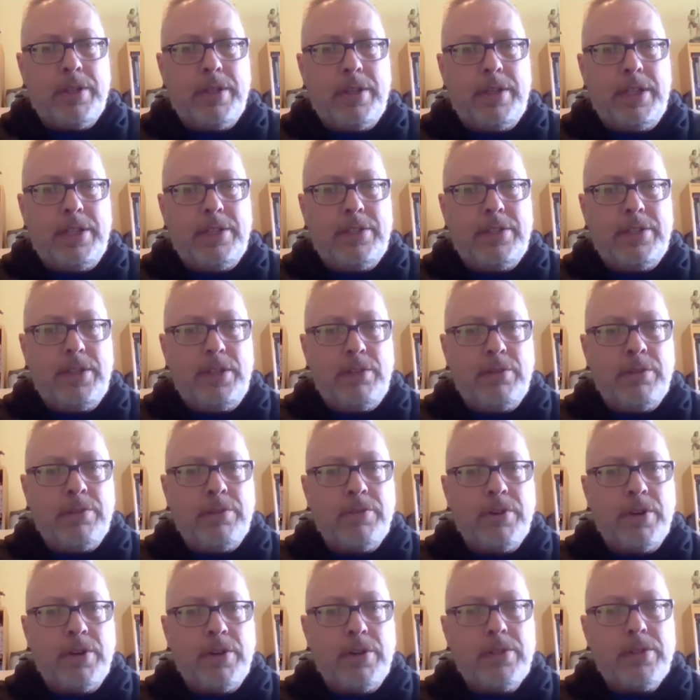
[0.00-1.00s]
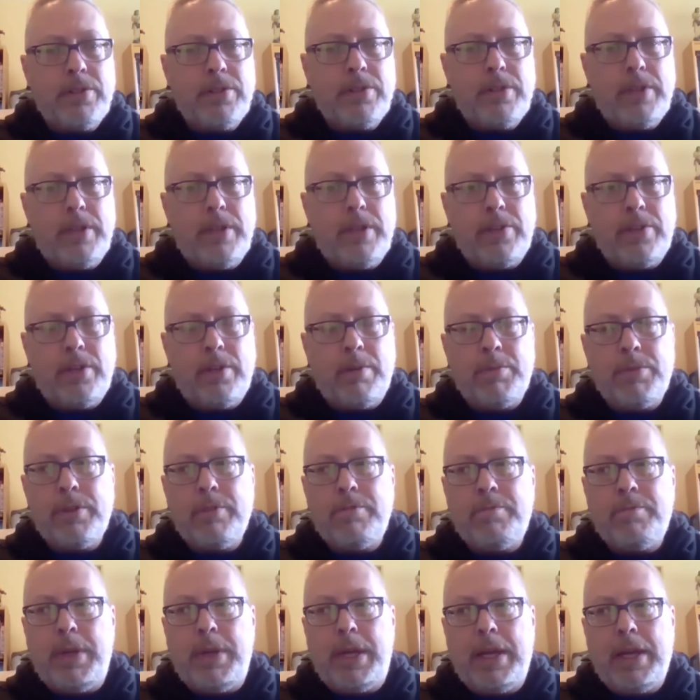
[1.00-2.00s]
the DC universe in terms
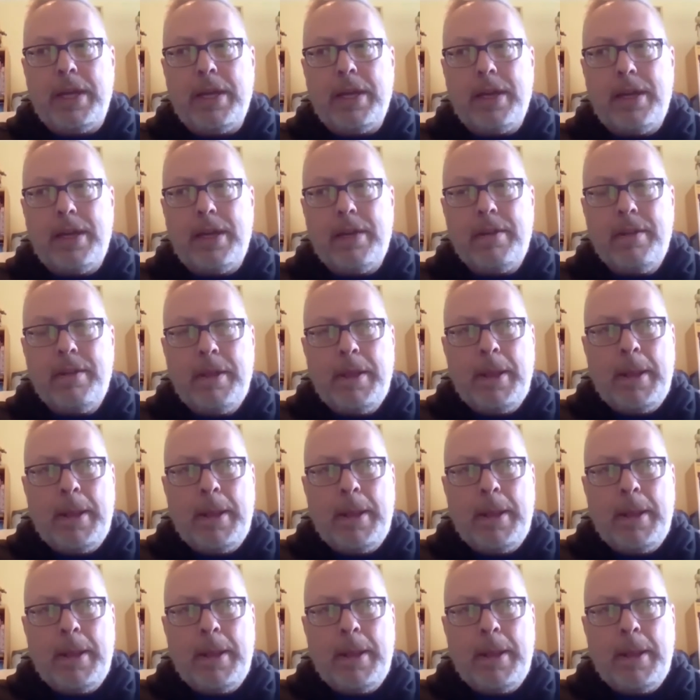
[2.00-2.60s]
of being